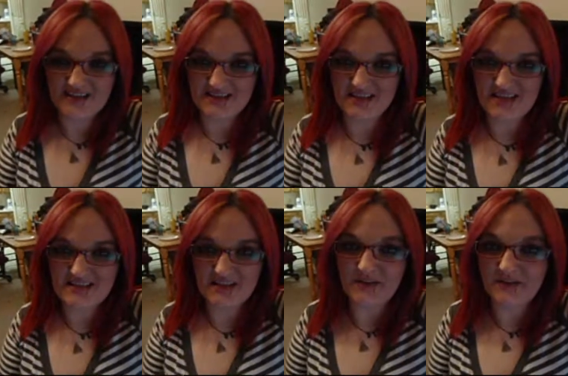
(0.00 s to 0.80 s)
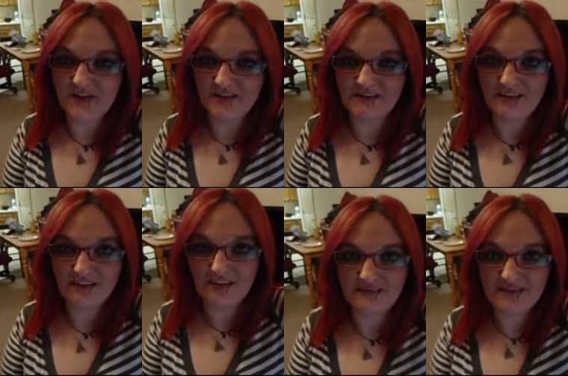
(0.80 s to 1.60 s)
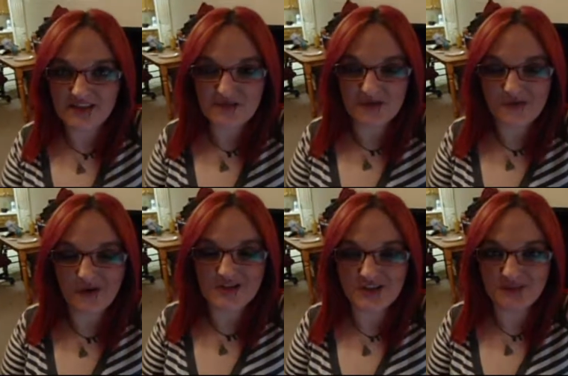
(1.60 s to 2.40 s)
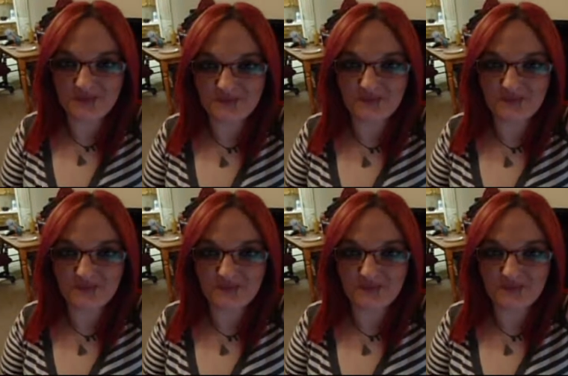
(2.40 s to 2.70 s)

I'll see you guys later, okay? Thanks so much for watching.